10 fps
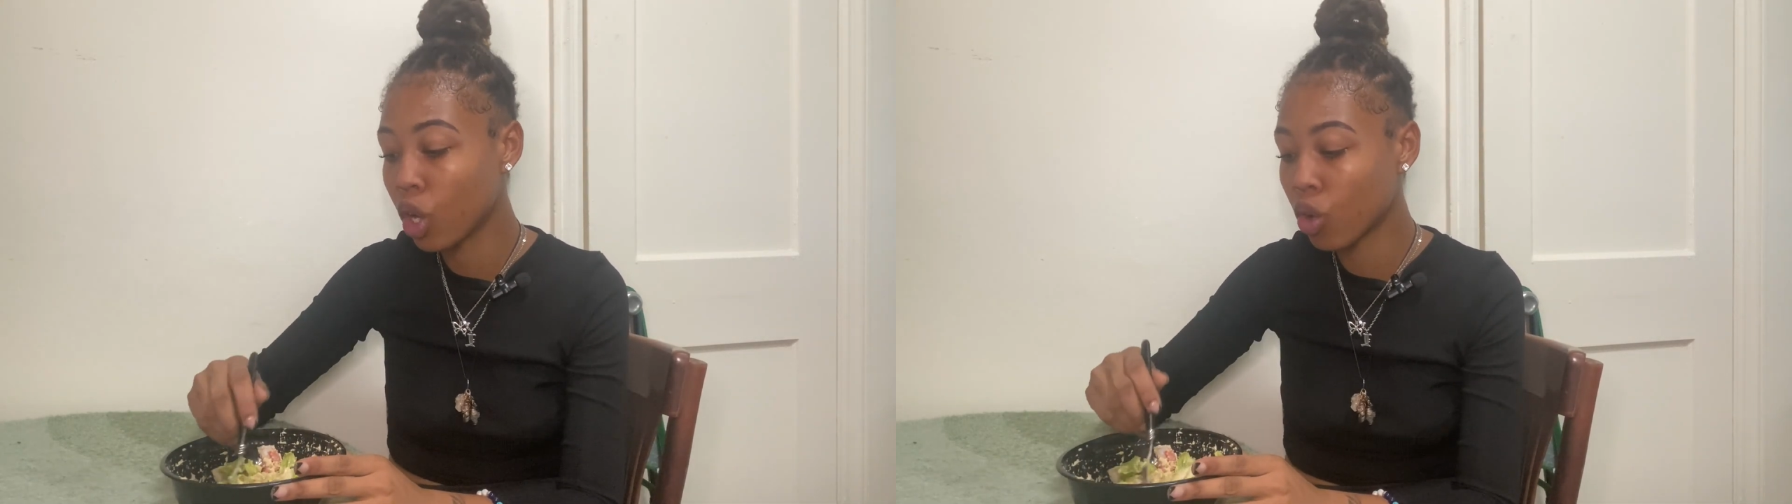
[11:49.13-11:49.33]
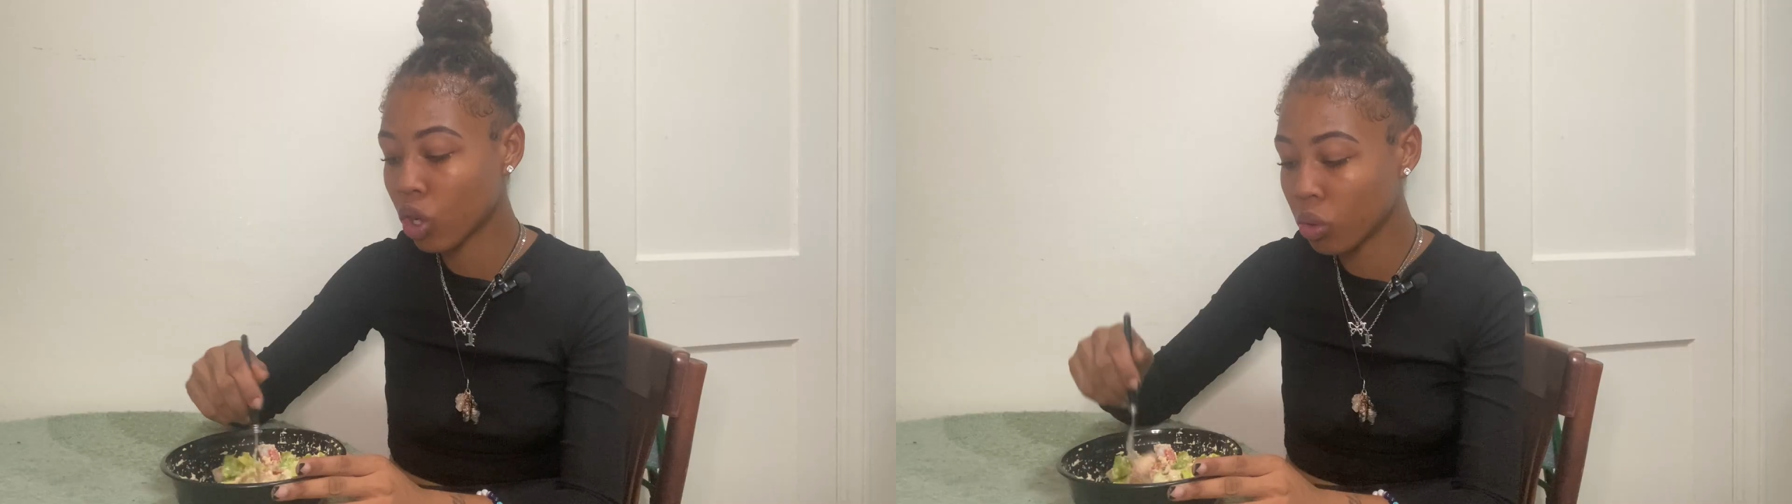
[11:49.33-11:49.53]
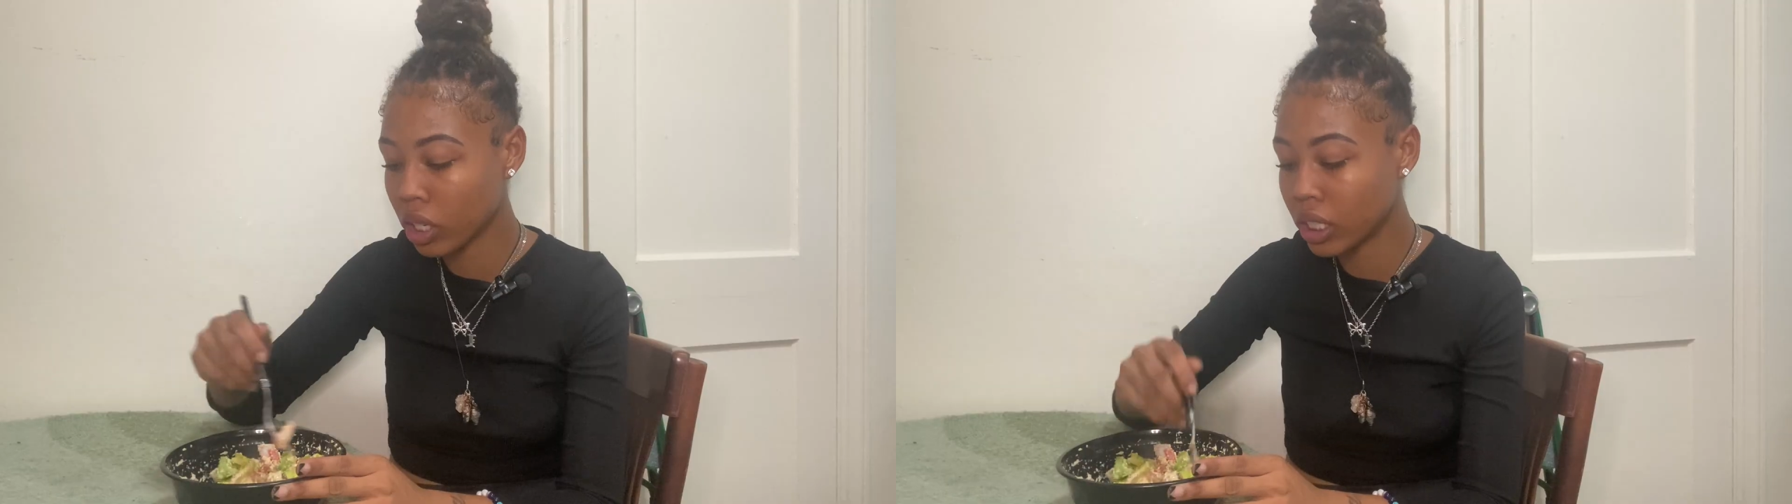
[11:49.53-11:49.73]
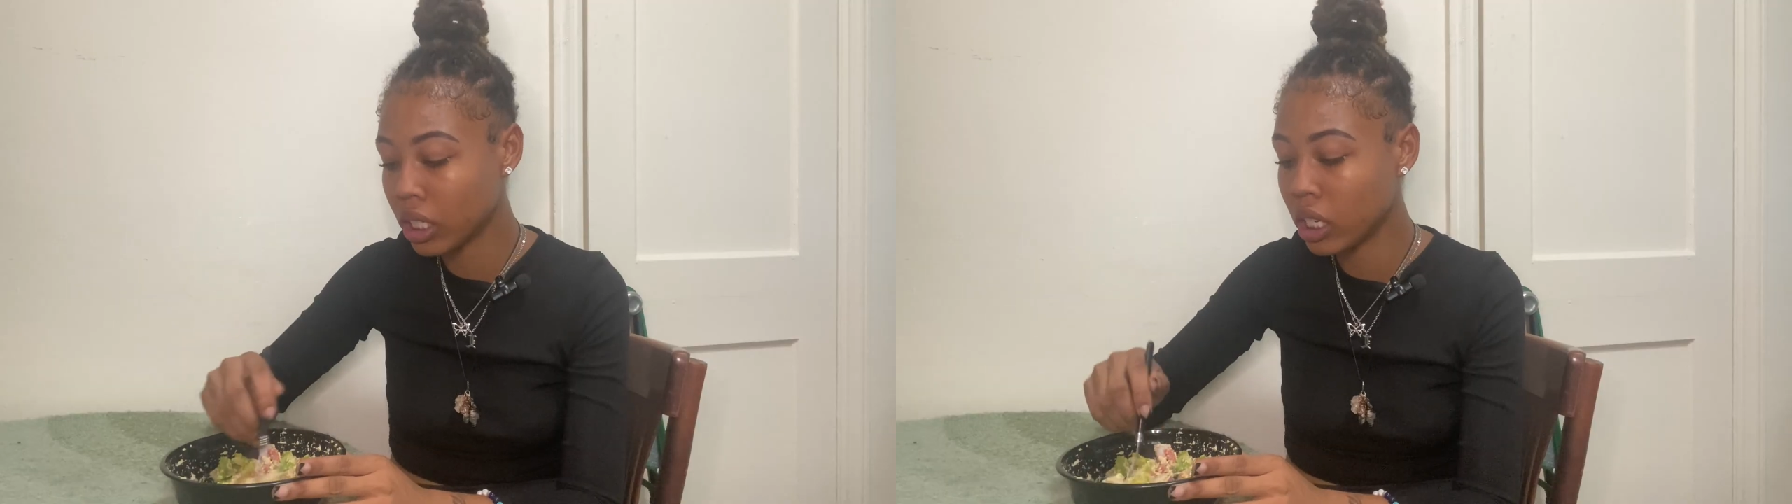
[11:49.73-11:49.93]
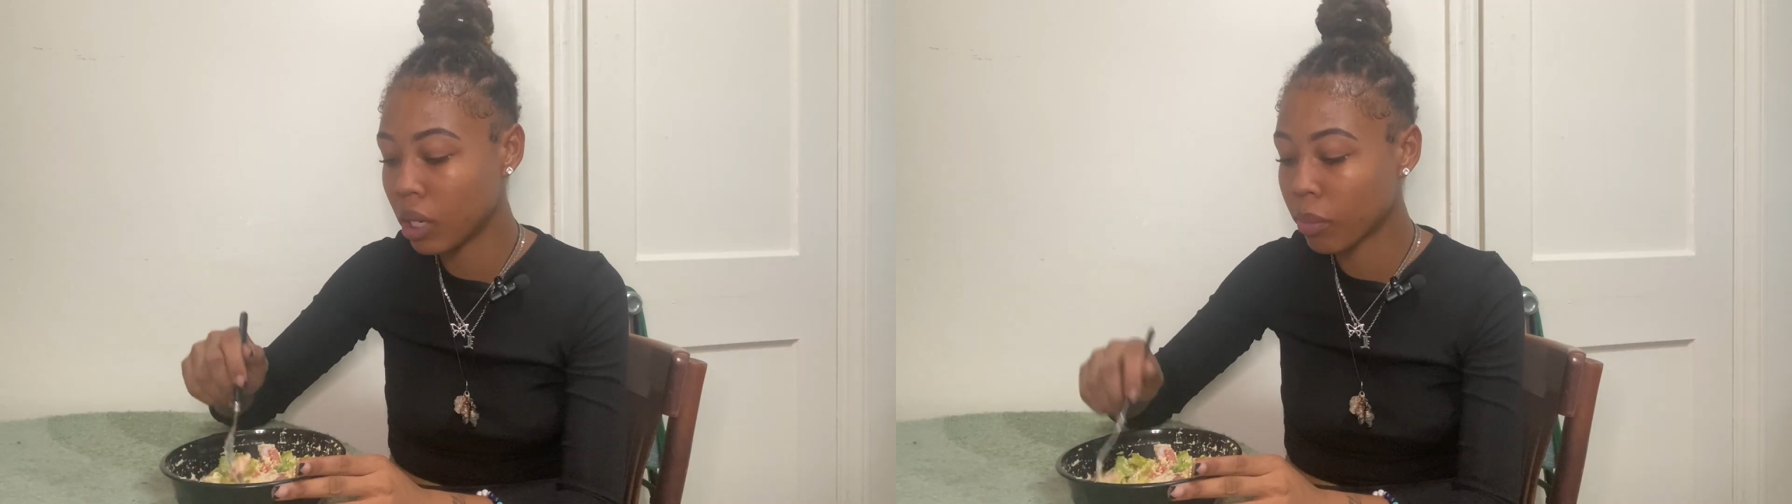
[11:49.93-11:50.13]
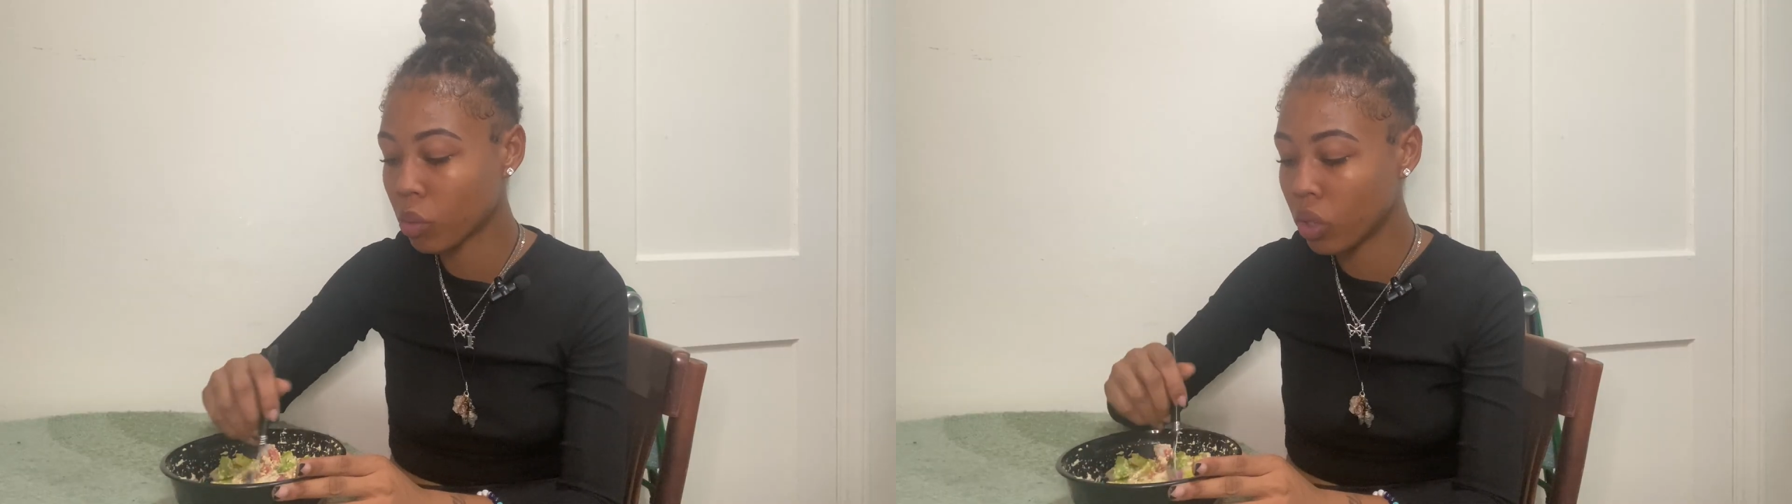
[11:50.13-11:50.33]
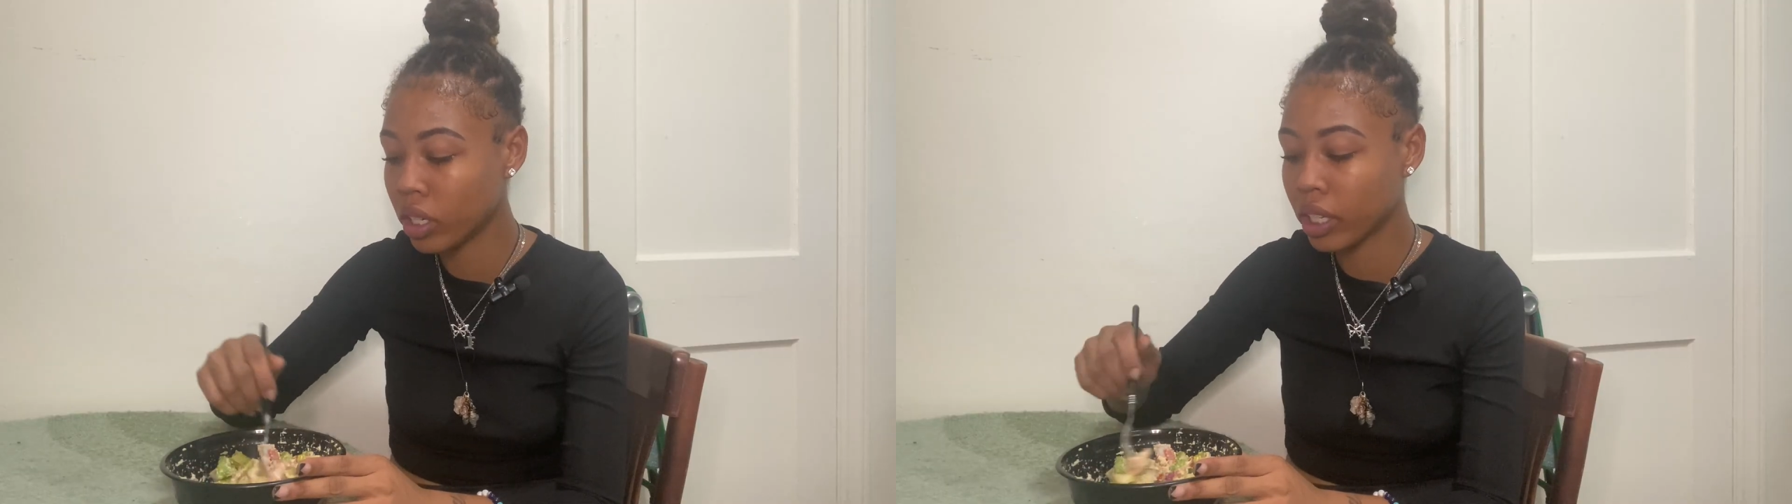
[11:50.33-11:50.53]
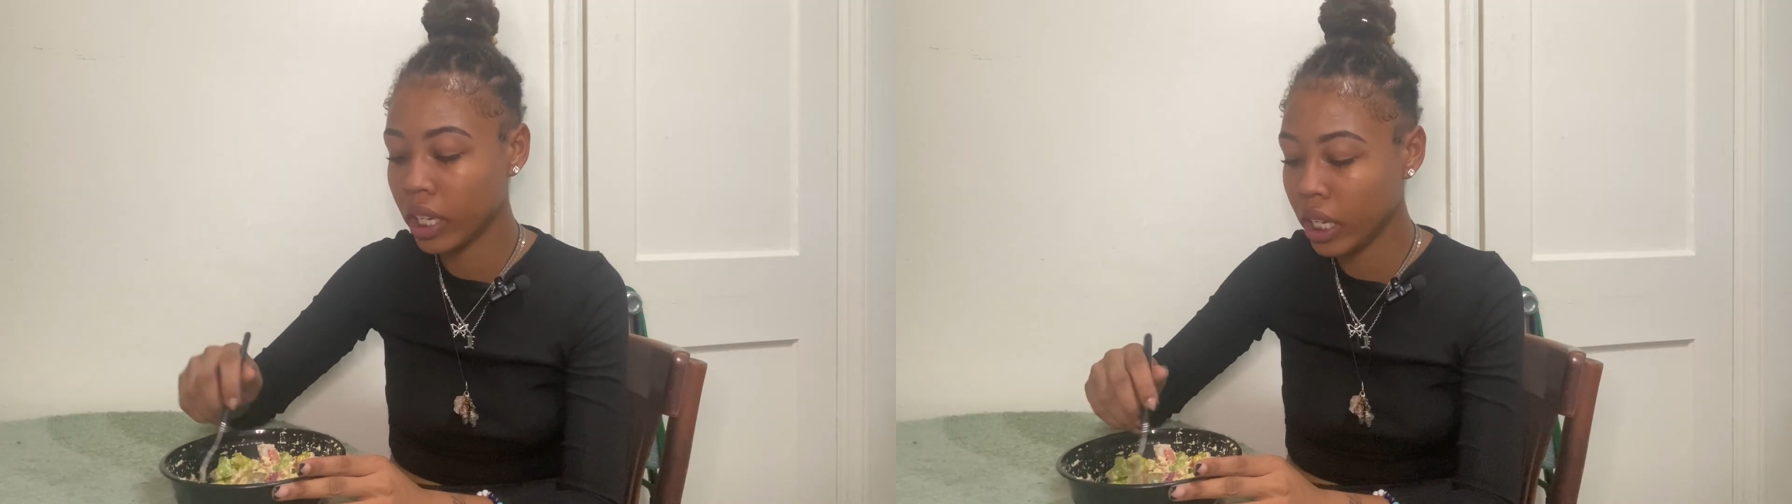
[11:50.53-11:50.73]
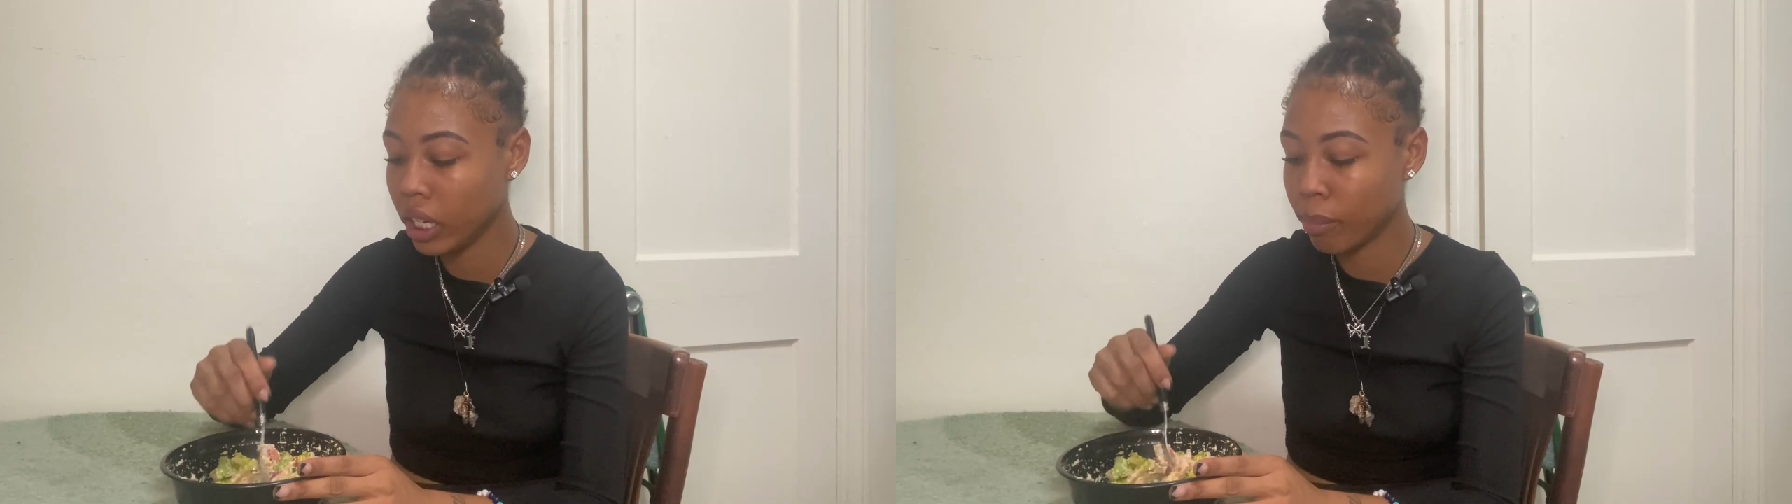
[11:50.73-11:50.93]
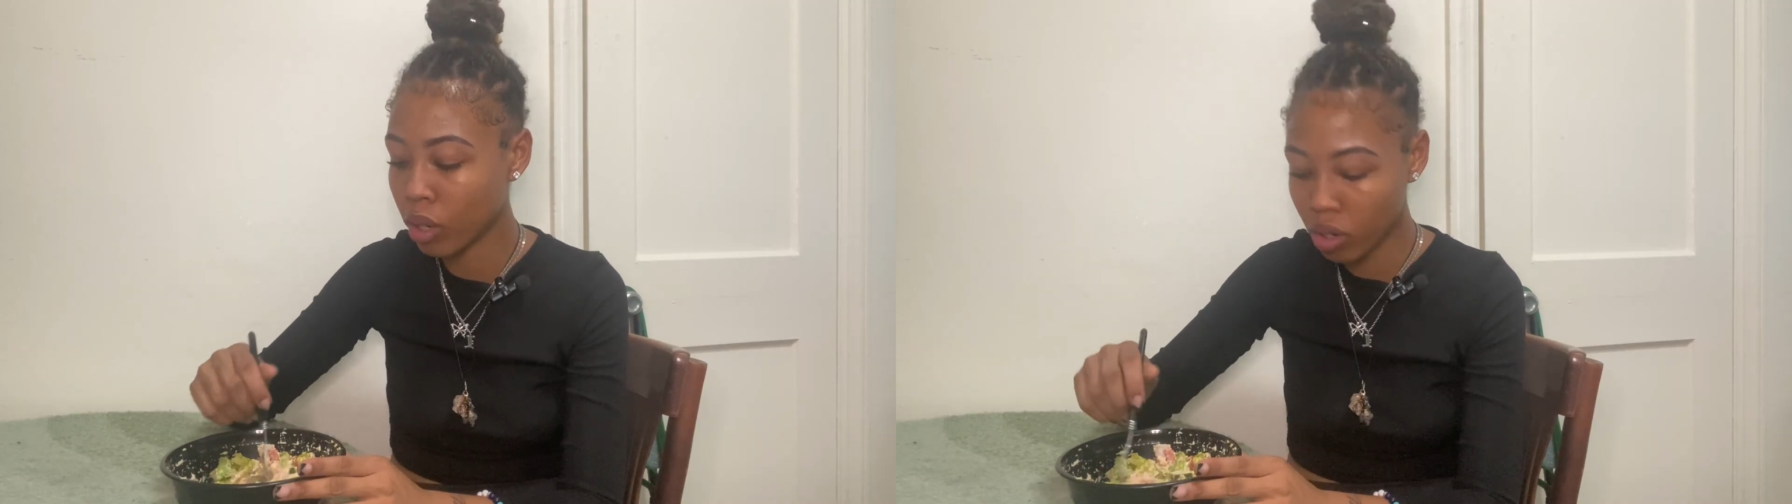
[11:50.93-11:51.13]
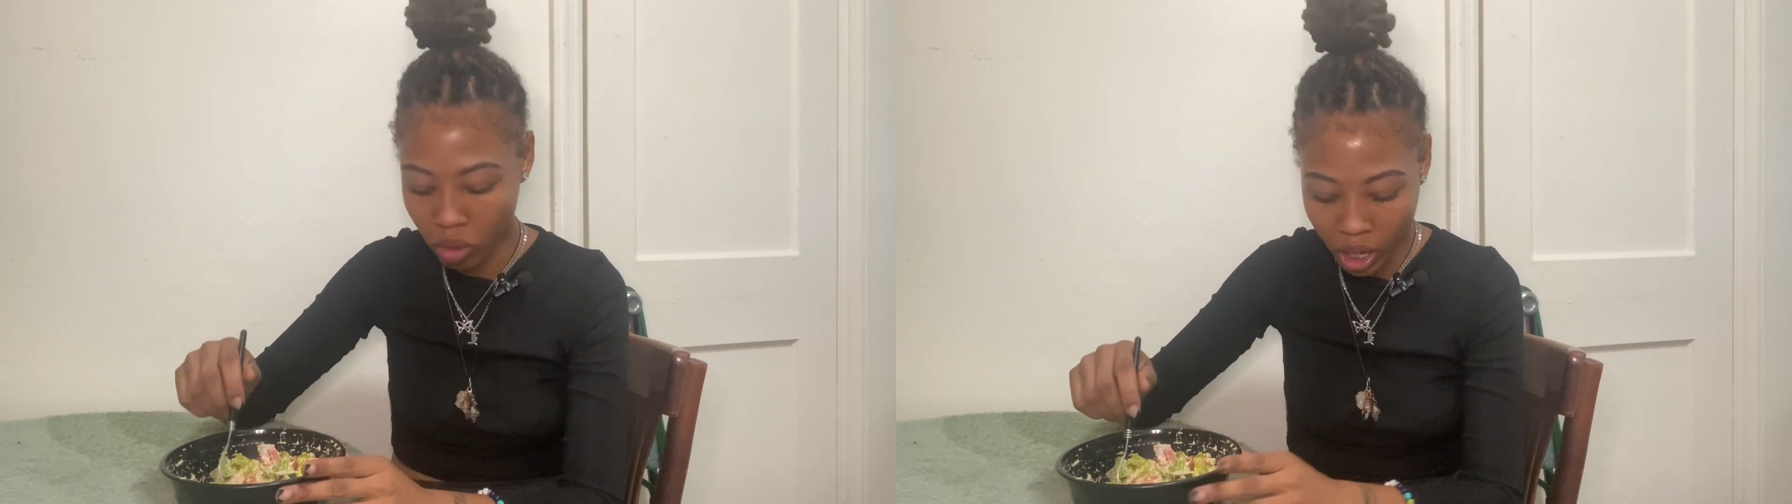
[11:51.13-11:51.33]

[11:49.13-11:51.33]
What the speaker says: growth is the number one key, bro.